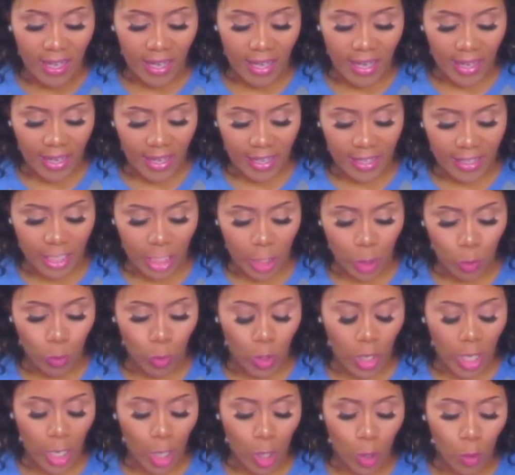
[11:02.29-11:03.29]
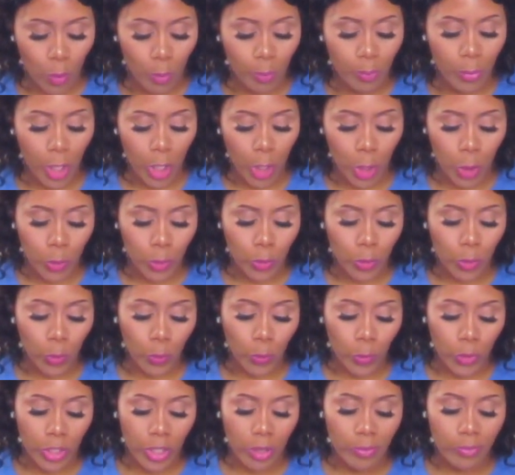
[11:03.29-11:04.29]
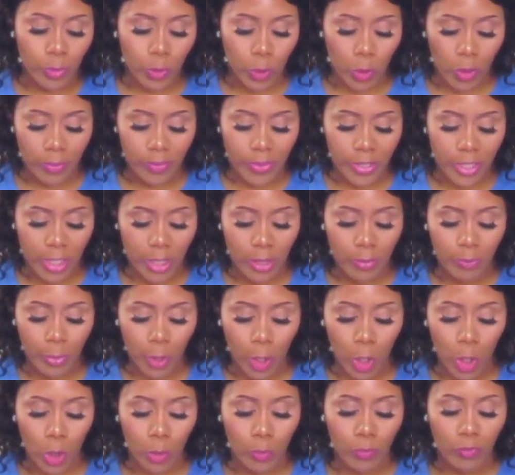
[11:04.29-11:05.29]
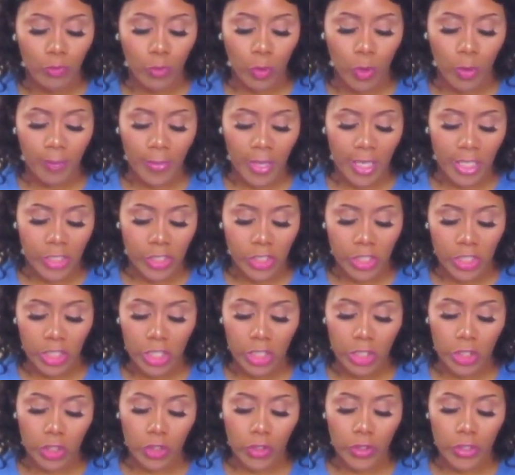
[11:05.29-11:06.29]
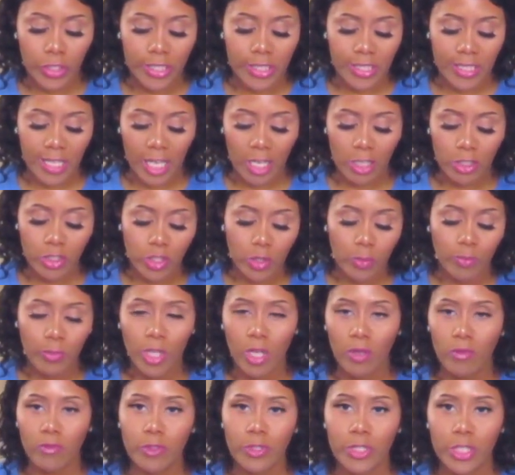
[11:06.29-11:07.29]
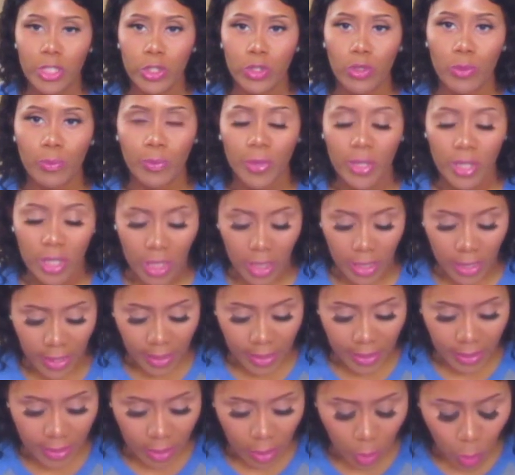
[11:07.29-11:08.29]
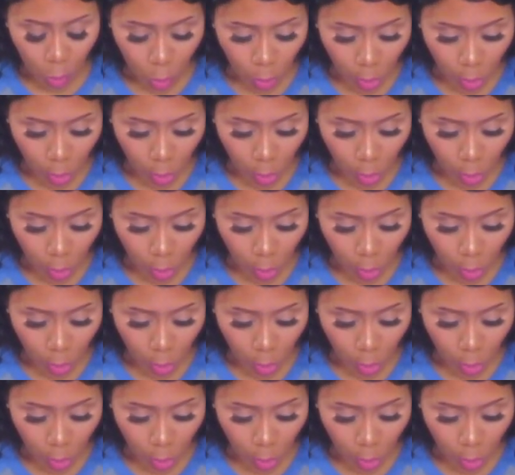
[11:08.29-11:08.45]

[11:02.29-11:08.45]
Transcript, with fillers: and it will help bone reabsorption, bone formation, and increase calcium levels in your blood.